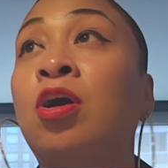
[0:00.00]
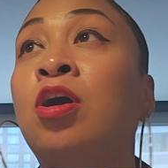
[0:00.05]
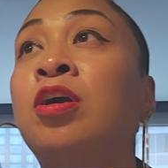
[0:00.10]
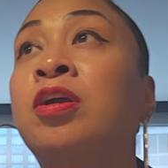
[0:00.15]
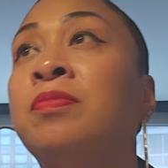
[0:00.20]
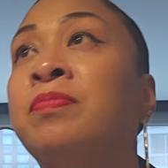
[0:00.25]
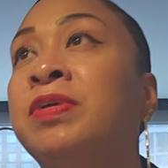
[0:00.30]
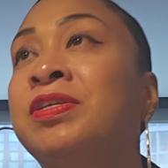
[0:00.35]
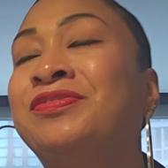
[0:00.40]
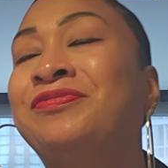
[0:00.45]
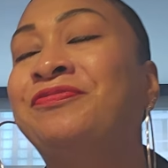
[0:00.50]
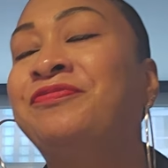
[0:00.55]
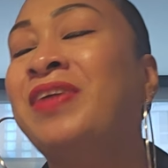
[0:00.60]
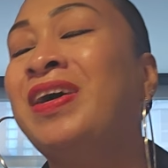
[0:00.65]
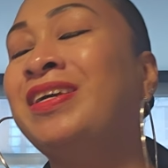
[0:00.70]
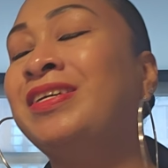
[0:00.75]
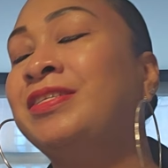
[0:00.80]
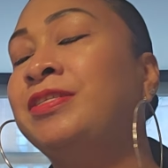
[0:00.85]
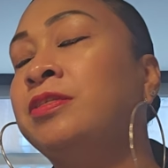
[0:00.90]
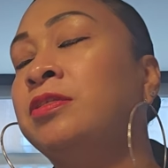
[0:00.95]
arguments,
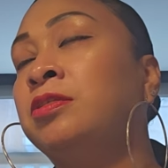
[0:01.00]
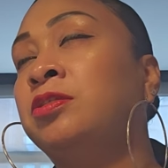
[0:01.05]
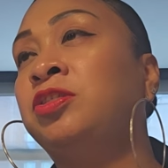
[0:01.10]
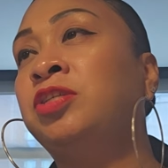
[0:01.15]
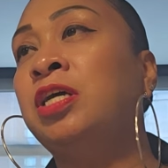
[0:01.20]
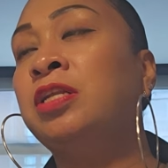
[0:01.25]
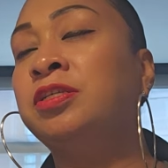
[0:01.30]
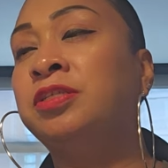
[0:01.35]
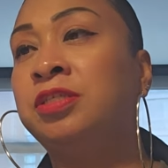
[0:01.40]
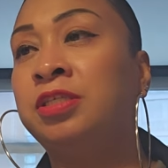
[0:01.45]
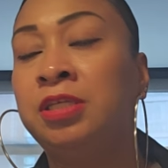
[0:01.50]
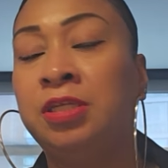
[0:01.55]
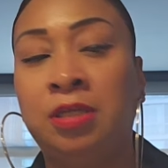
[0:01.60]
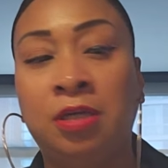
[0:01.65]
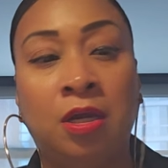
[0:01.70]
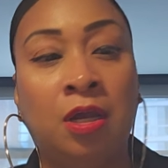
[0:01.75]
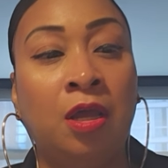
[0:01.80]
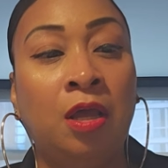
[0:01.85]
fights, jealousy.